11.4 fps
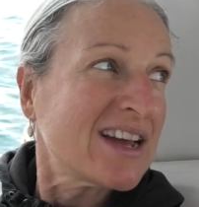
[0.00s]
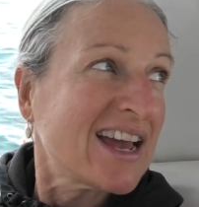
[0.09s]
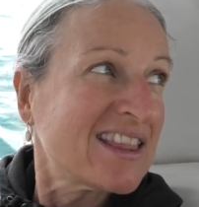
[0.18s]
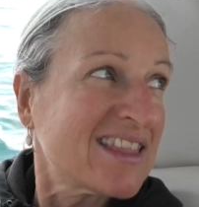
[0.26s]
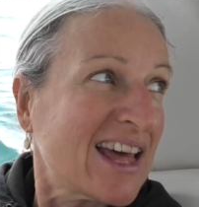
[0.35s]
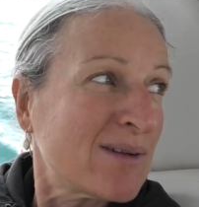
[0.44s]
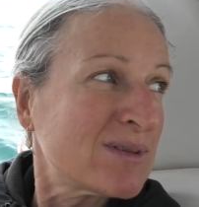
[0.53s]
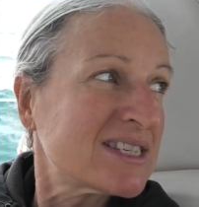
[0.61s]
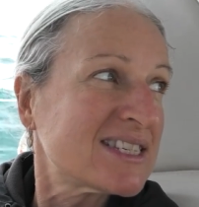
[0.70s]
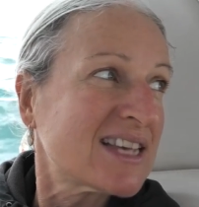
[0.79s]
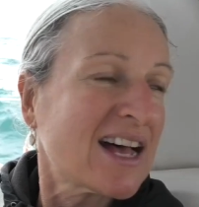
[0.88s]
and that
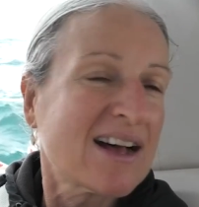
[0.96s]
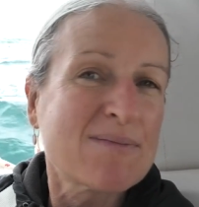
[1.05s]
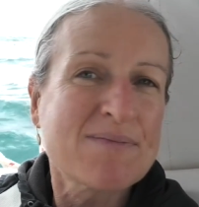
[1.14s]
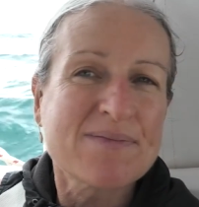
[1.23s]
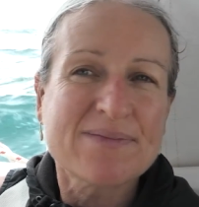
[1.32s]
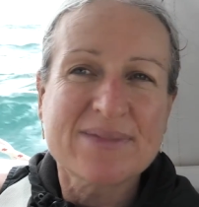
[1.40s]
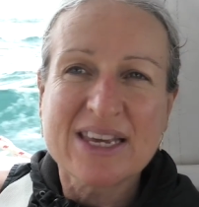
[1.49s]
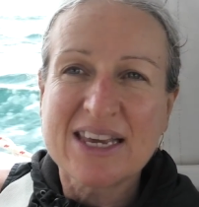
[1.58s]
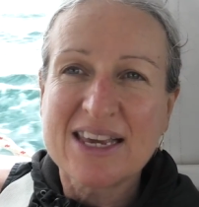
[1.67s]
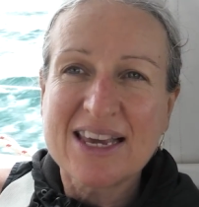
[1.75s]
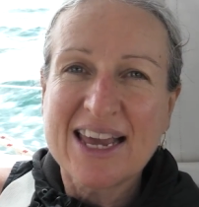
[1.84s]
was
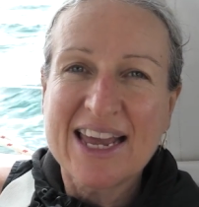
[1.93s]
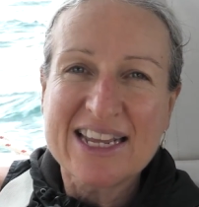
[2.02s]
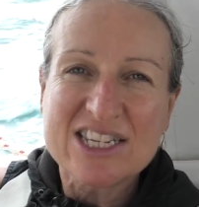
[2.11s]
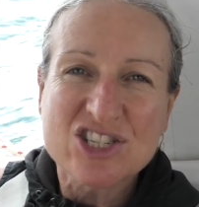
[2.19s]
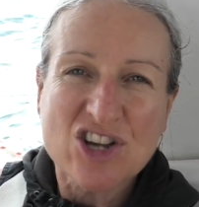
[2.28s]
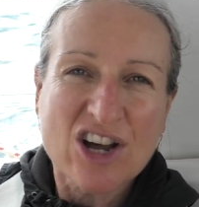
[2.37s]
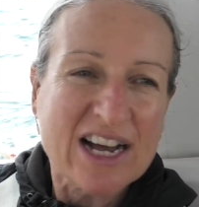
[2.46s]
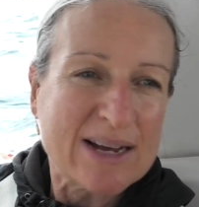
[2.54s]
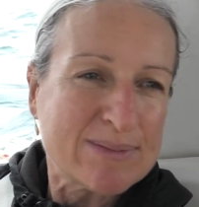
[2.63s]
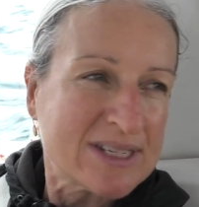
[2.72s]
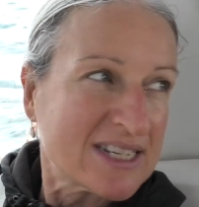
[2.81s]
the heady
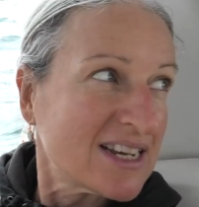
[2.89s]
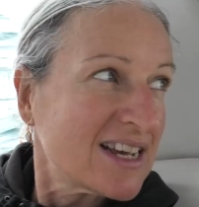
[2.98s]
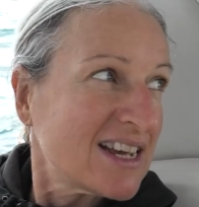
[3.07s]
jibed